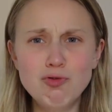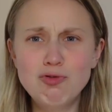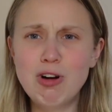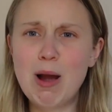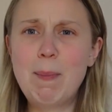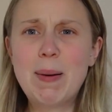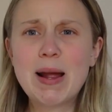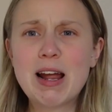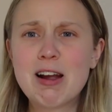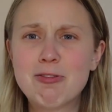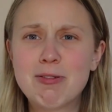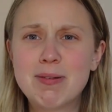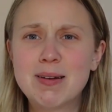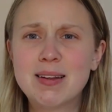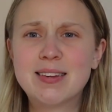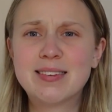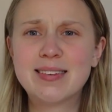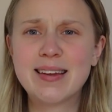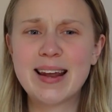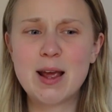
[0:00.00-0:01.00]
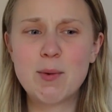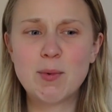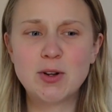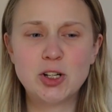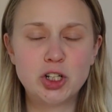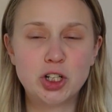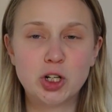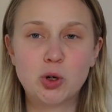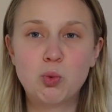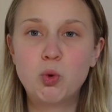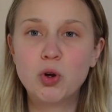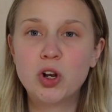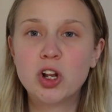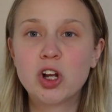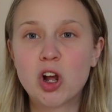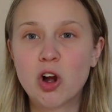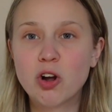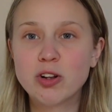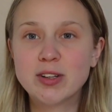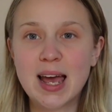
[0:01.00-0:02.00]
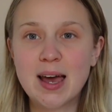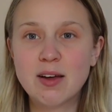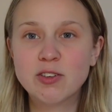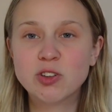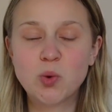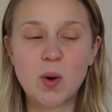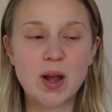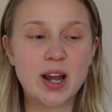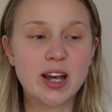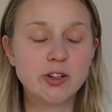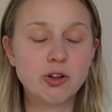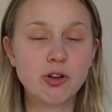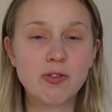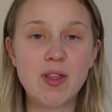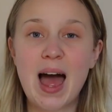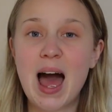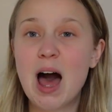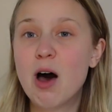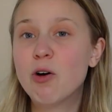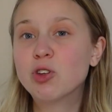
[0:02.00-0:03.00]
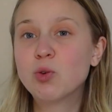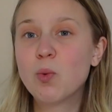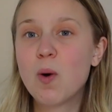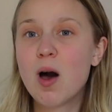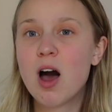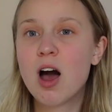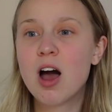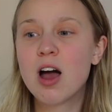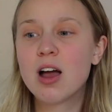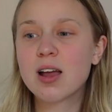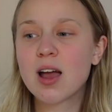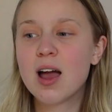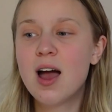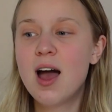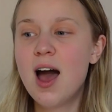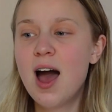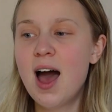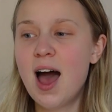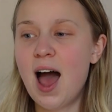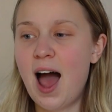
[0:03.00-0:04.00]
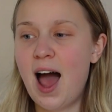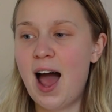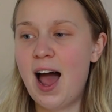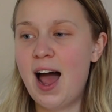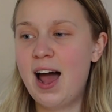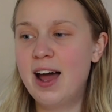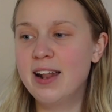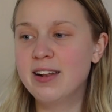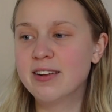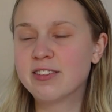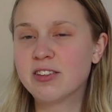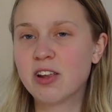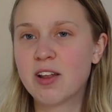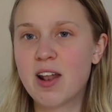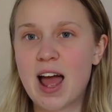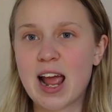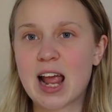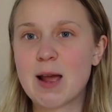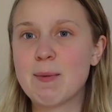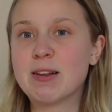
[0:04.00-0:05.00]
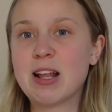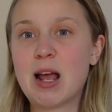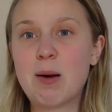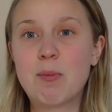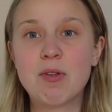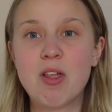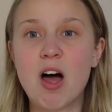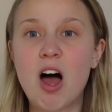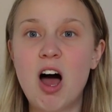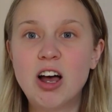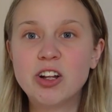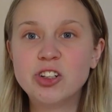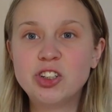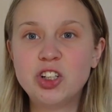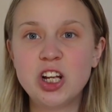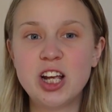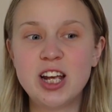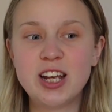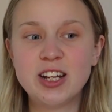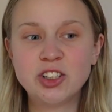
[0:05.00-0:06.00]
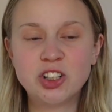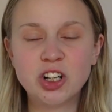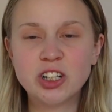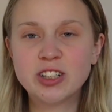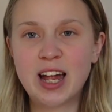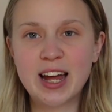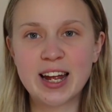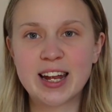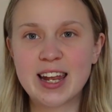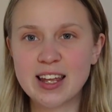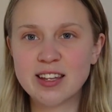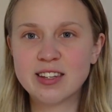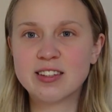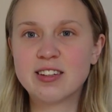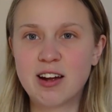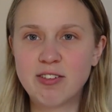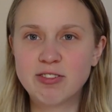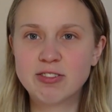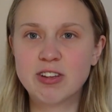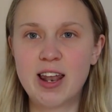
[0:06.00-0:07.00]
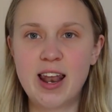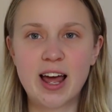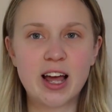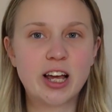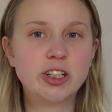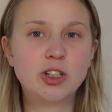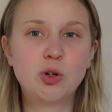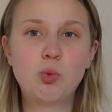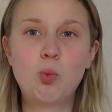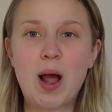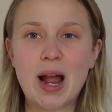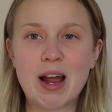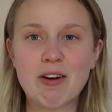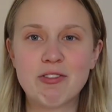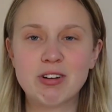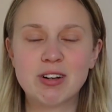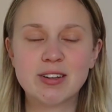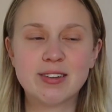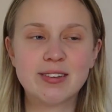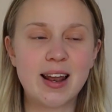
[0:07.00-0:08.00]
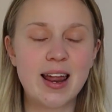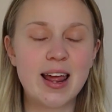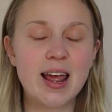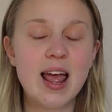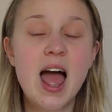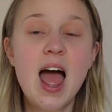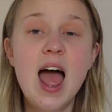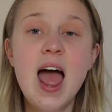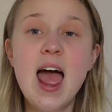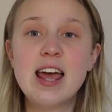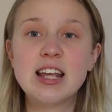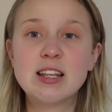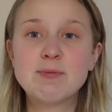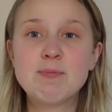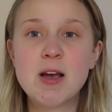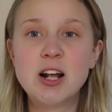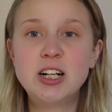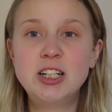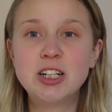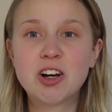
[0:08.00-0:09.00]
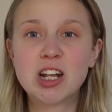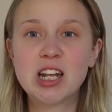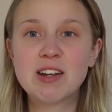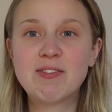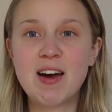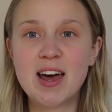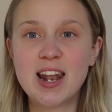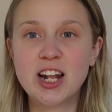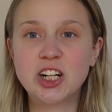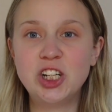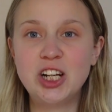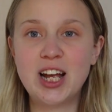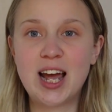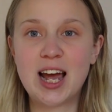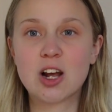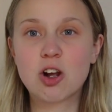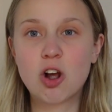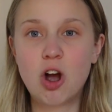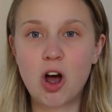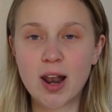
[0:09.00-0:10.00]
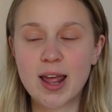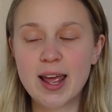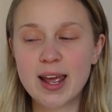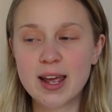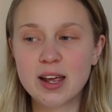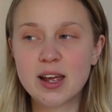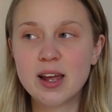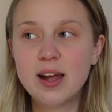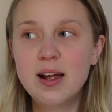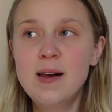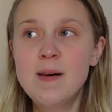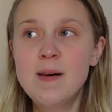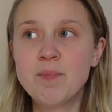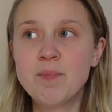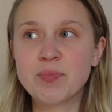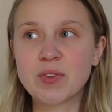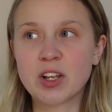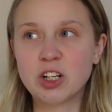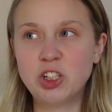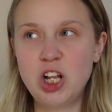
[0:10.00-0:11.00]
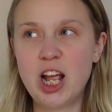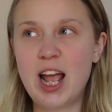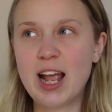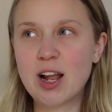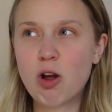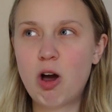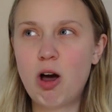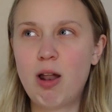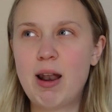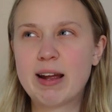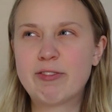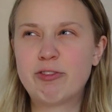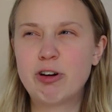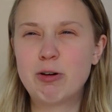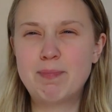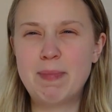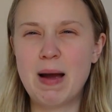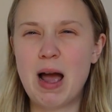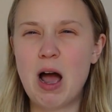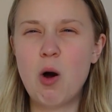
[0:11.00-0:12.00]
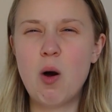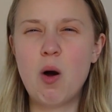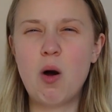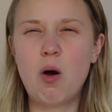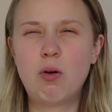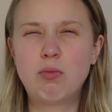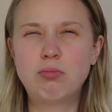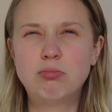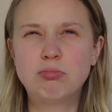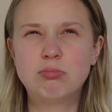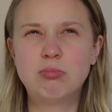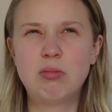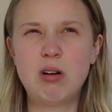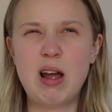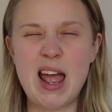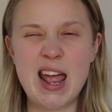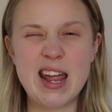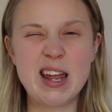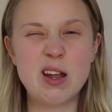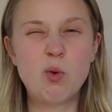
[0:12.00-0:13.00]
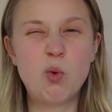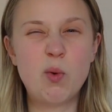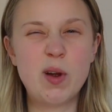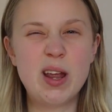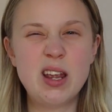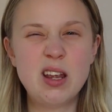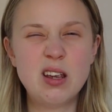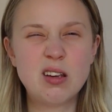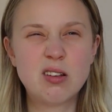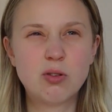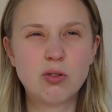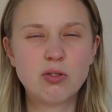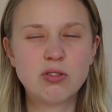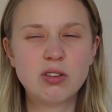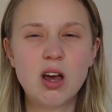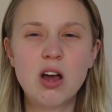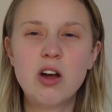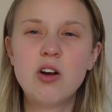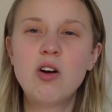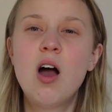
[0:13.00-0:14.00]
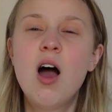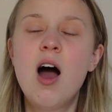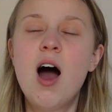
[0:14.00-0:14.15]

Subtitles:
Wrapping her up in a sling when she just wouldn't go down so I could do the housework, and so like time with Archie and just like get stuff done. I could just whack her in a sling, especially because of the fact that she had colic. She had colic for about 8 weeks or so.